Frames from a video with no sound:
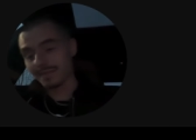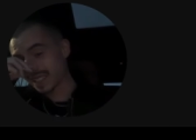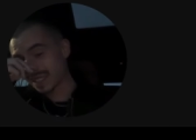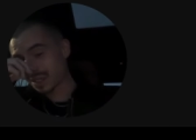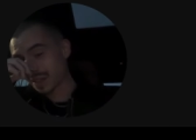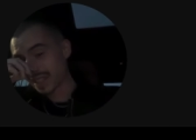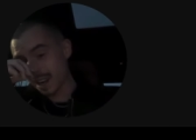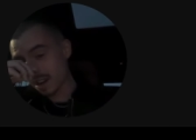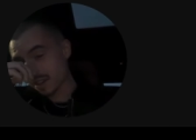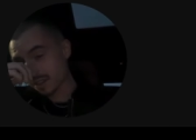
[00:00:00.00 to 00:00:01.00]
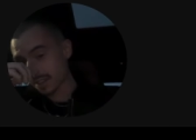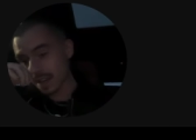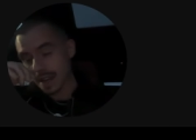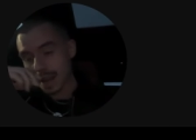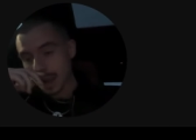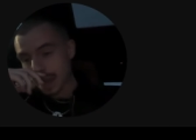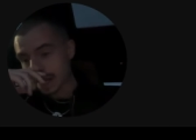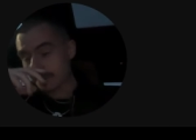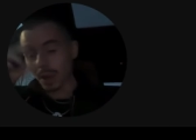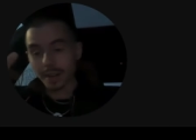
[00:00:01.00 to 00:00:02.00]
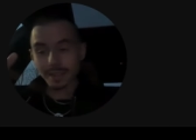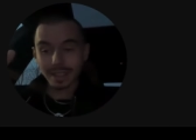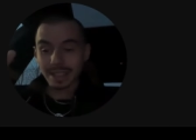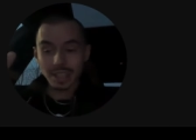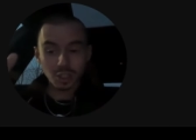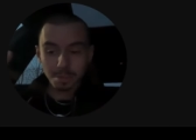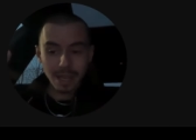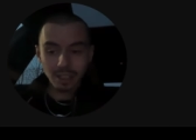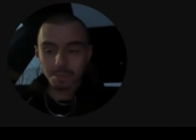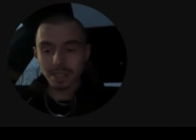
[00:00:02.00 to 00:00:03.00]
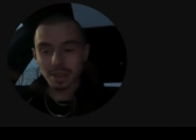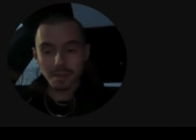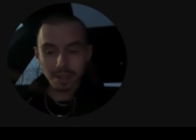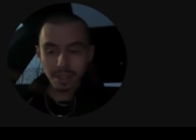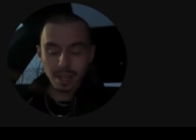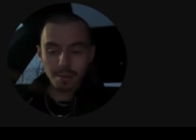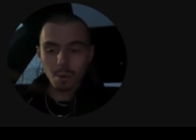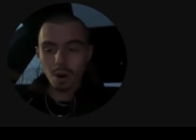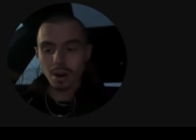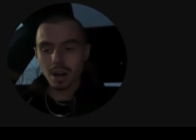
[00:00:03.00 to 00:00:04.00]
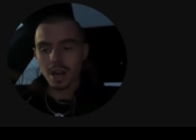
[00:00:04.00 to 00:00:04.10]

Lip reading: 3 years, and I'm not even in this space specifically anymore.